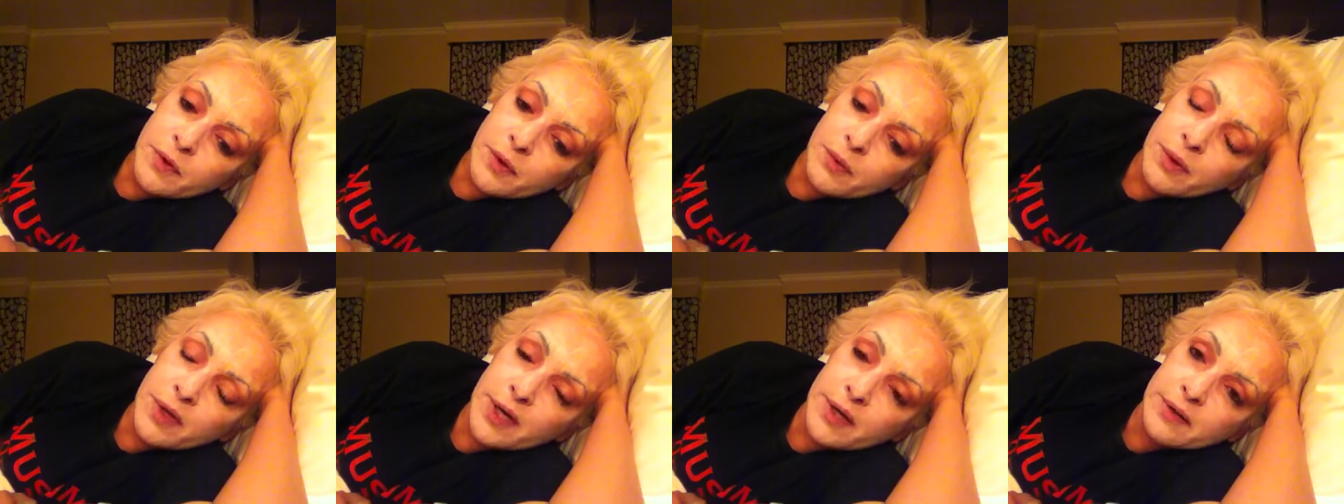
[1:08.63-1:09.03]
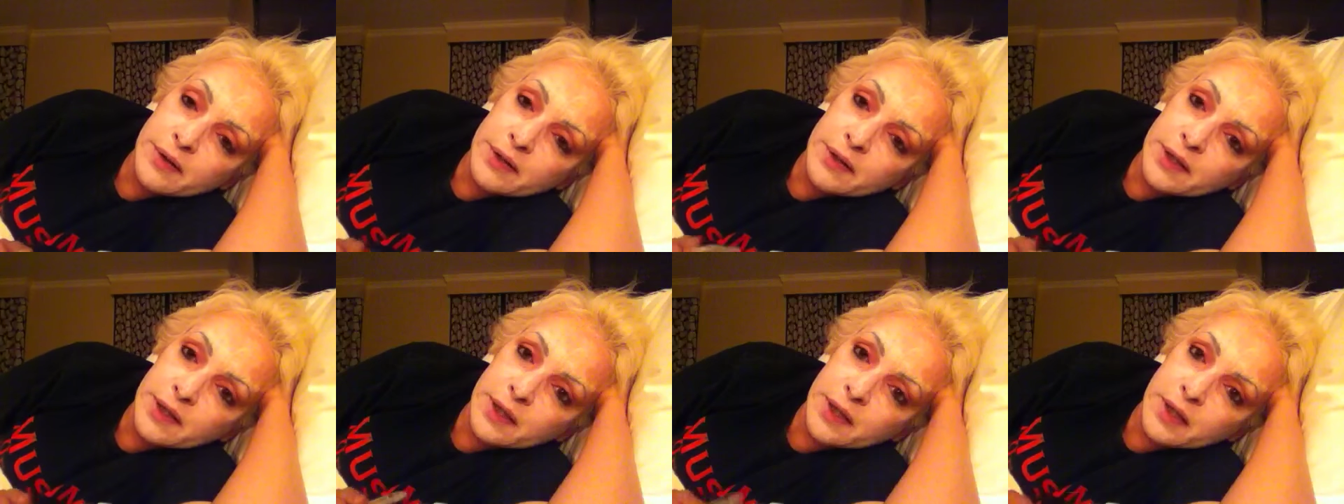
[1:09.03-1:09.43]
When I
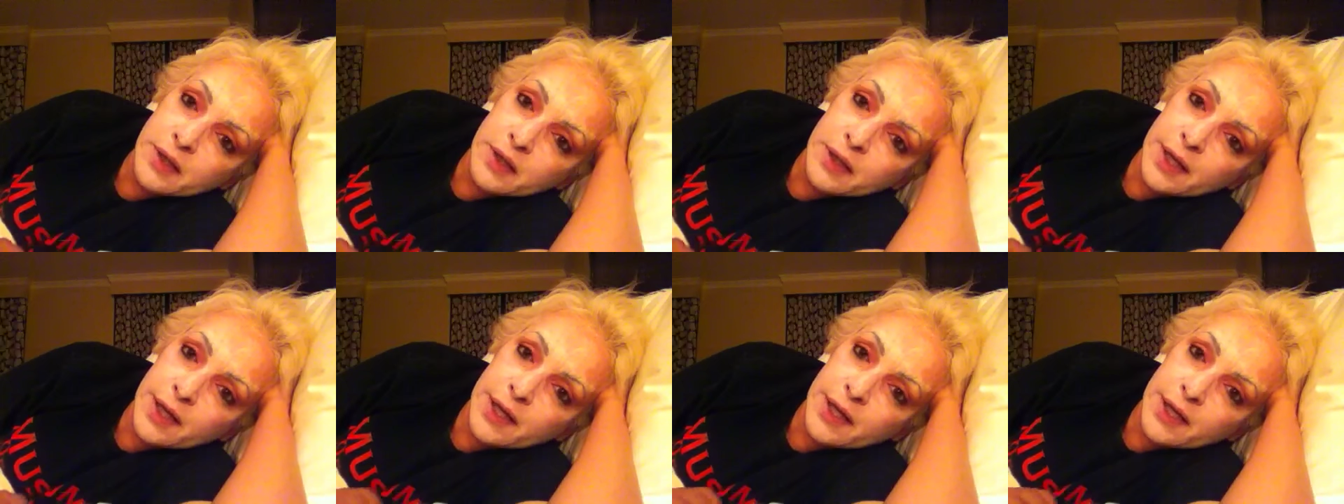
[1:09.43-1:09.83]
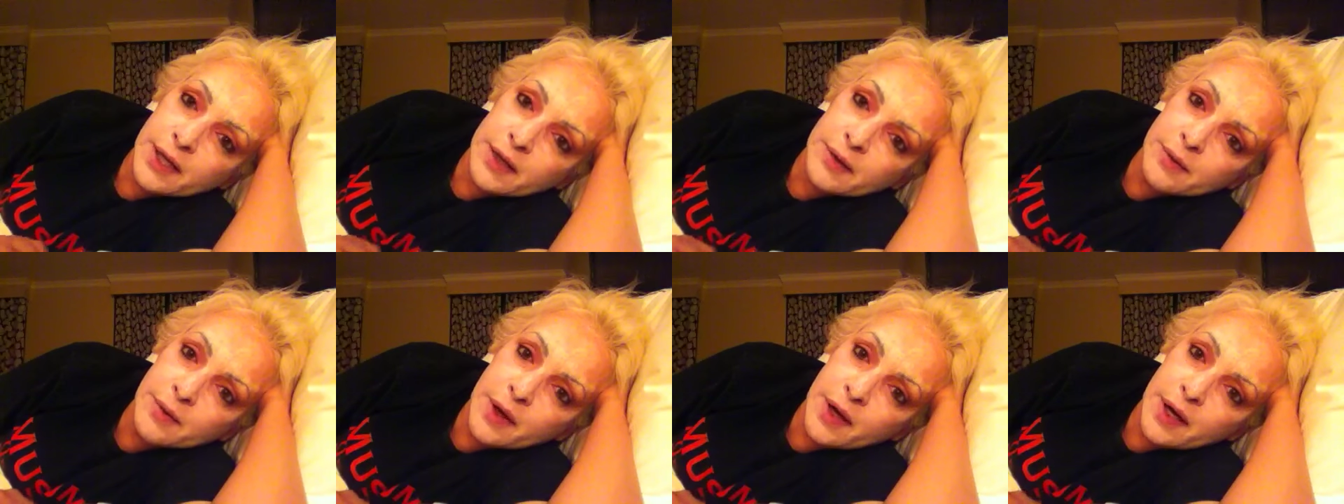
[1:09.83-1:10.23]
was a little
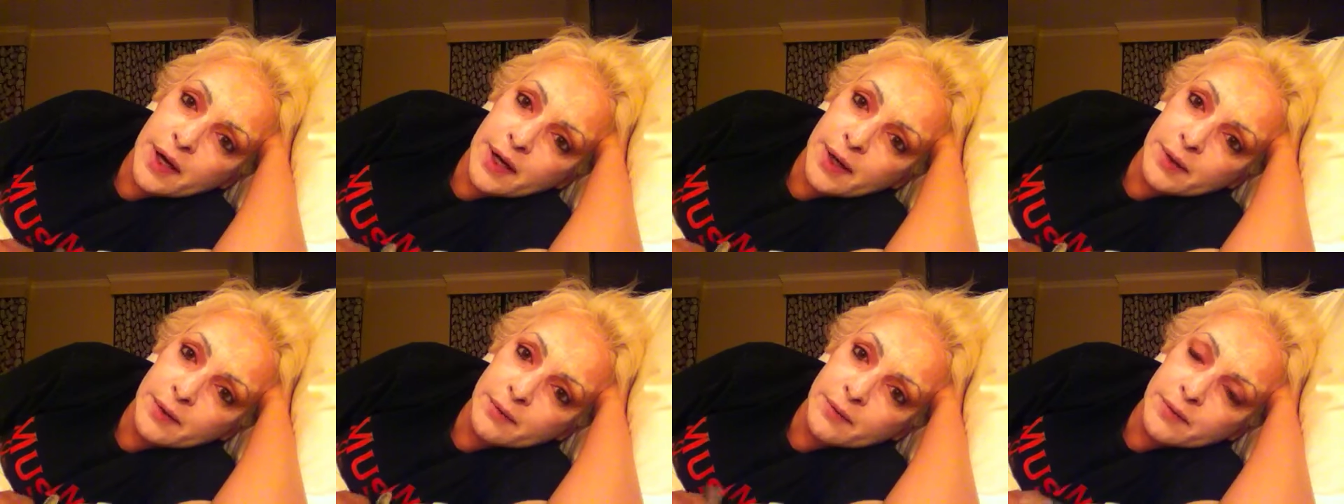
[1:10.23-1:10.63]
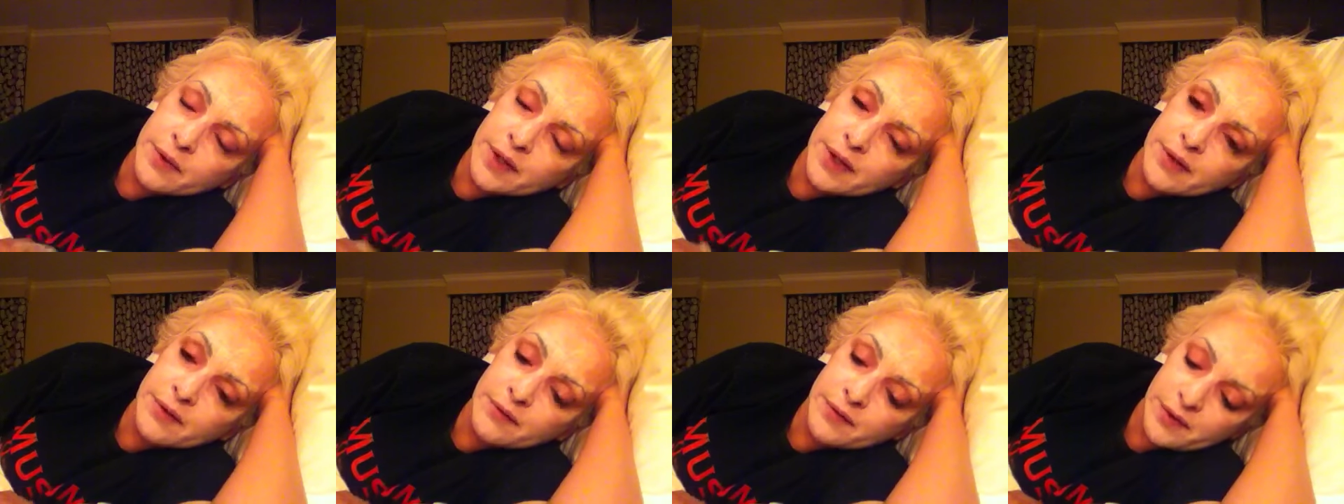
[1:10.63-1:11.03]
kid, I
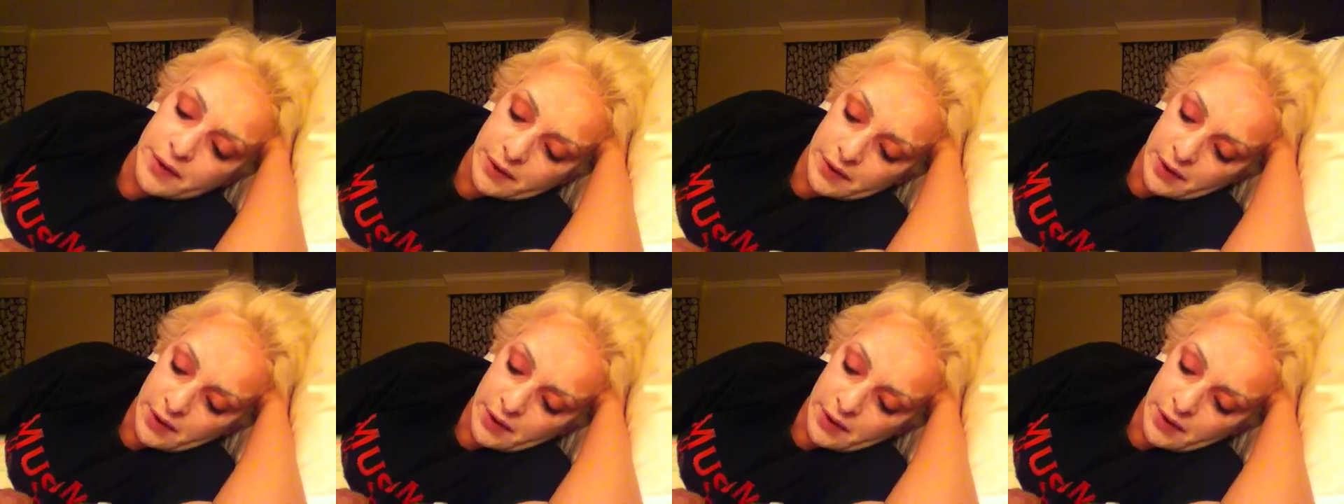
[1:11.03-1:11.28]
lived